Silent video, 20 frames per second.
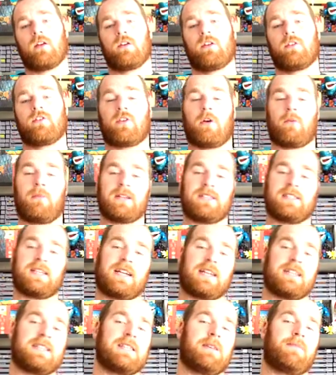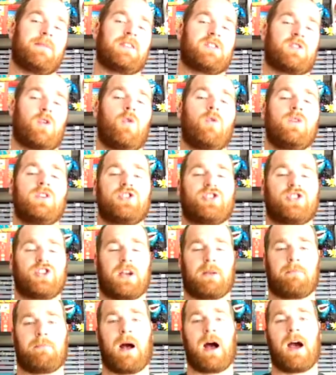So my second tip is always
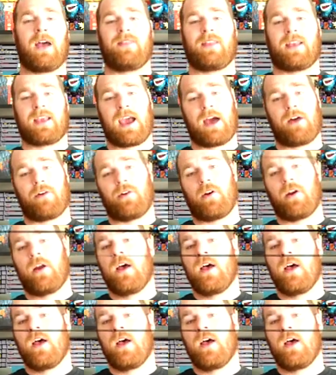check behind the counter.